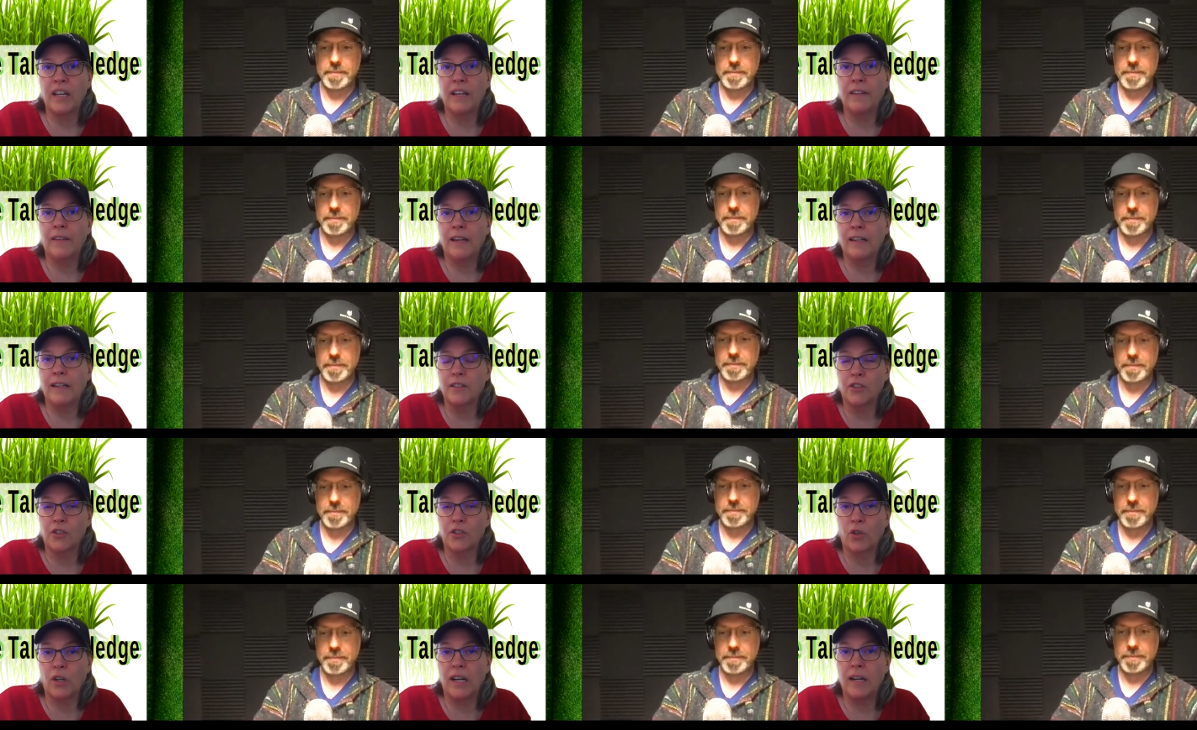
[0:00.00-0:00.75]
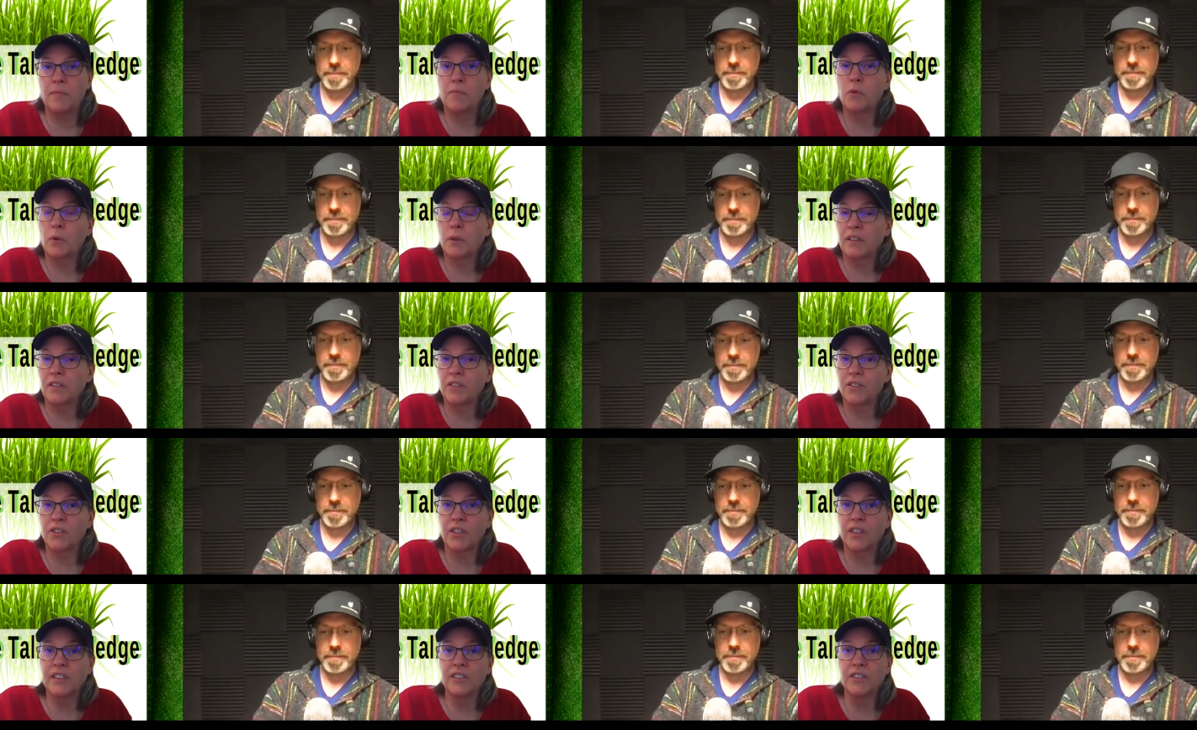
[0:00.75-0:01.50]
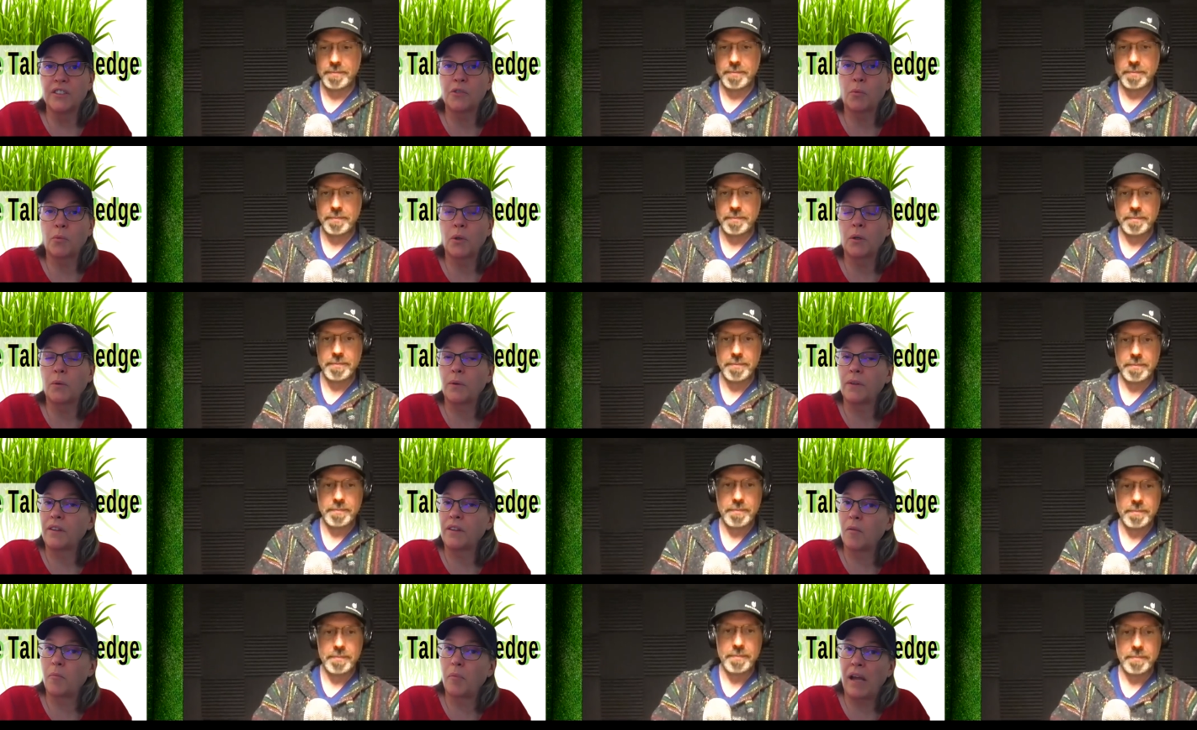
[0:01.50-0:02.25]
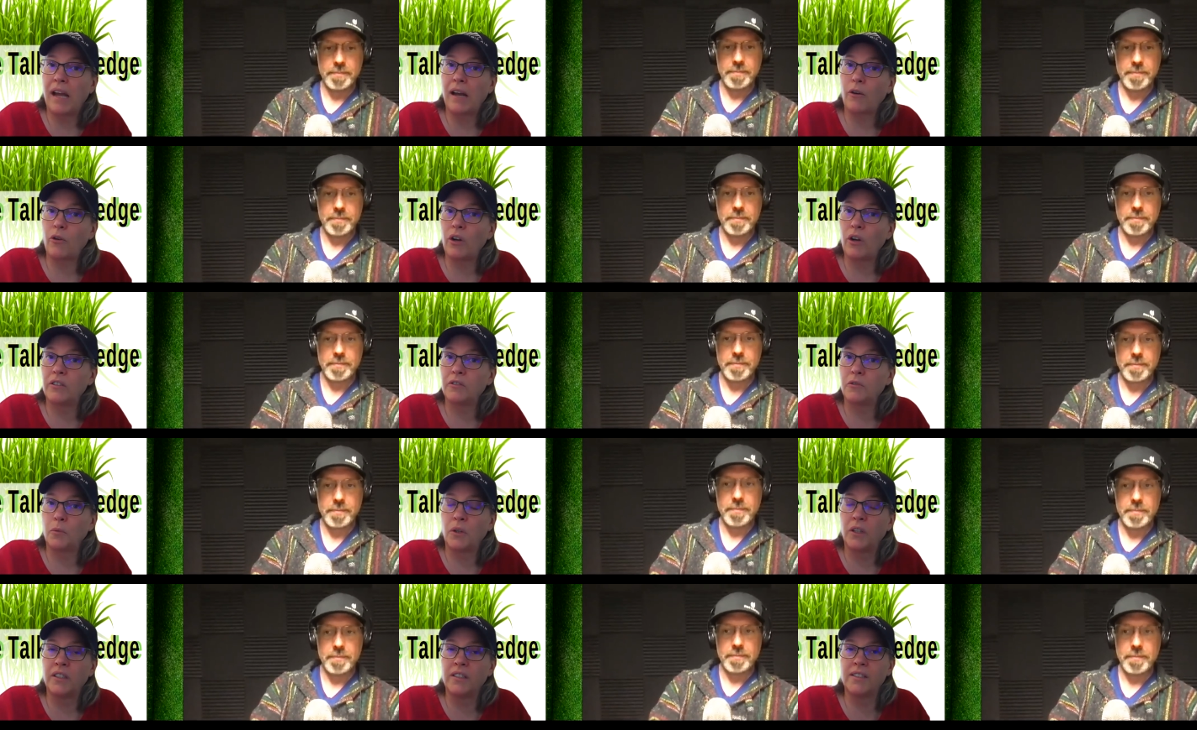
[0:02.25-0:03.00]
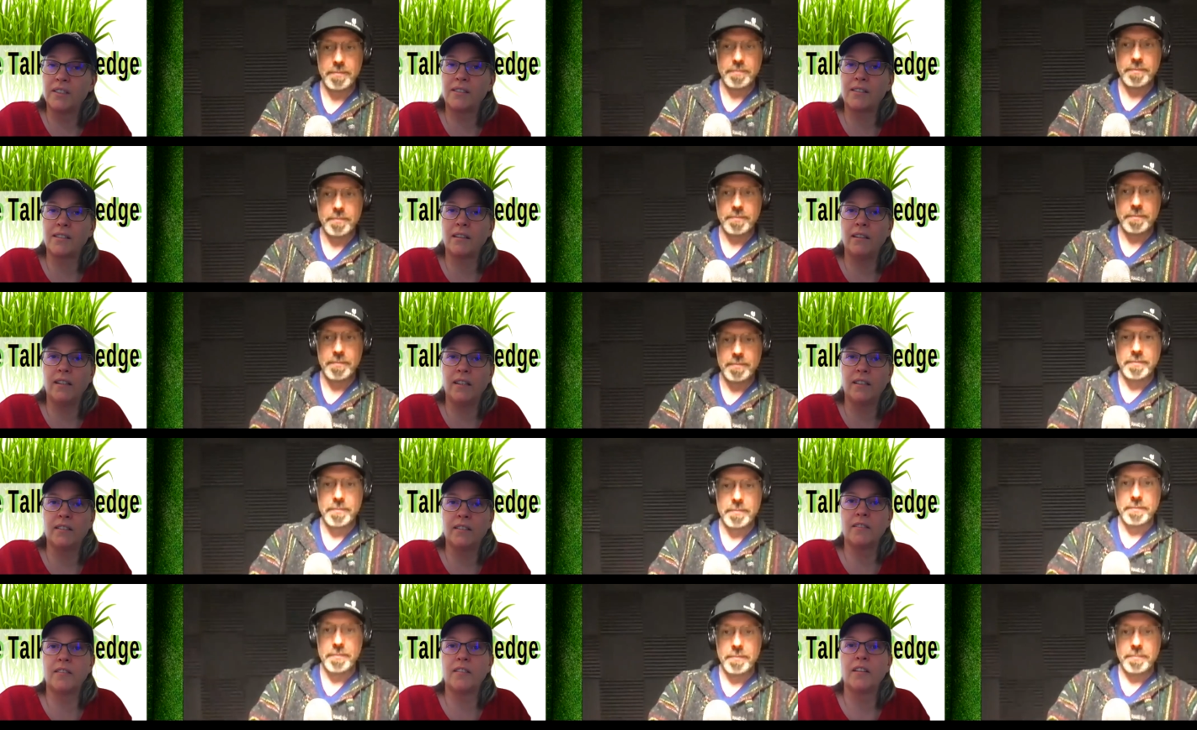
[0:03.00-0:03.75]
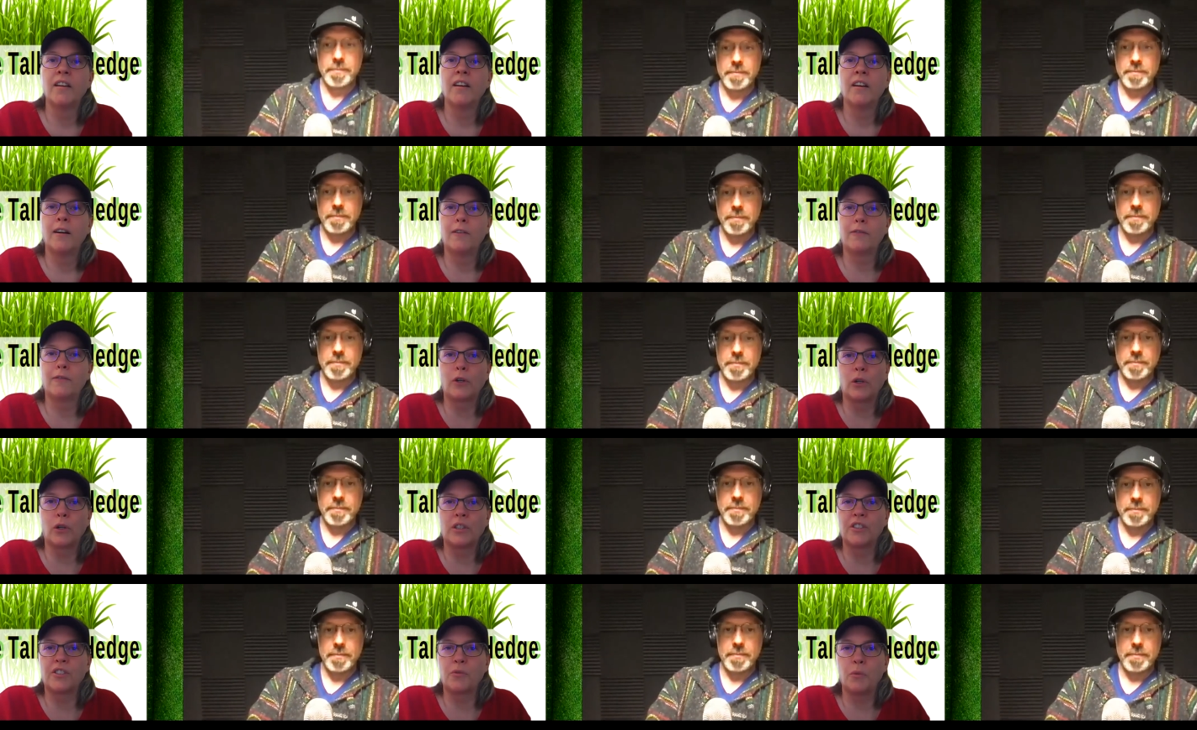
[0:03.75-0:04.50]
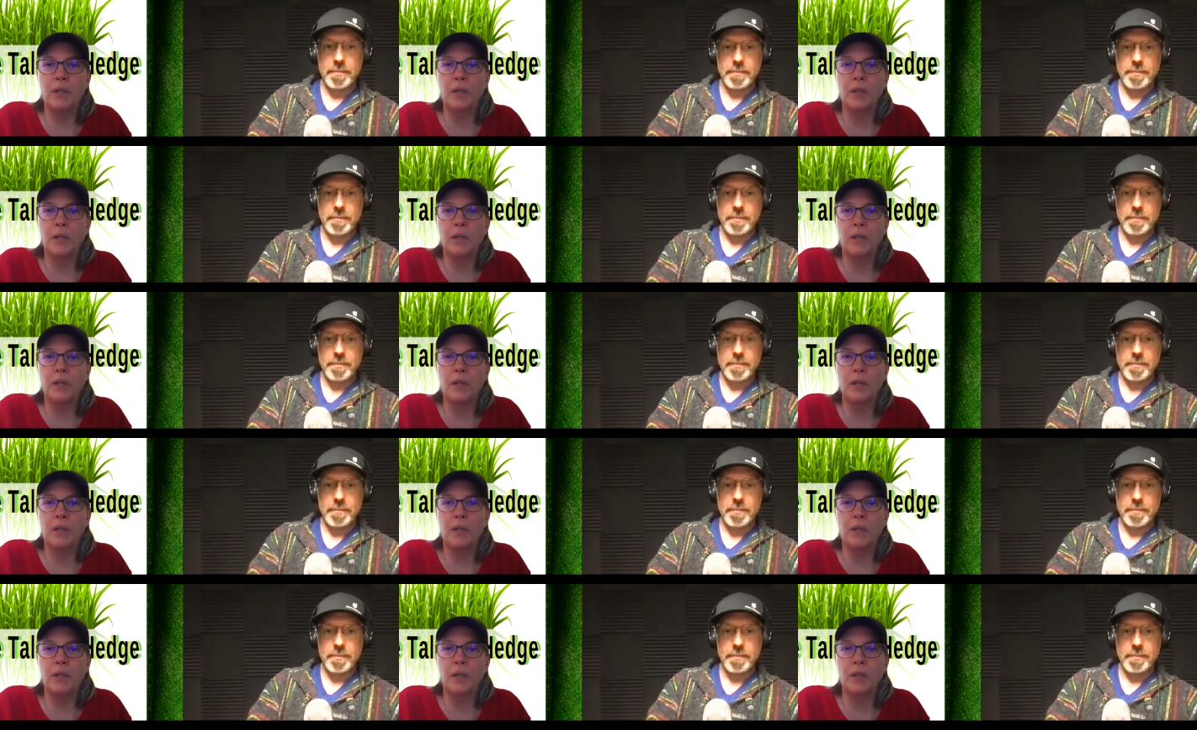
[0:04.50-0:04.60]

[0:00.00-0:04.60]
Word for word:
Speaker 1: and they described what their skills were, what their background was, and of course we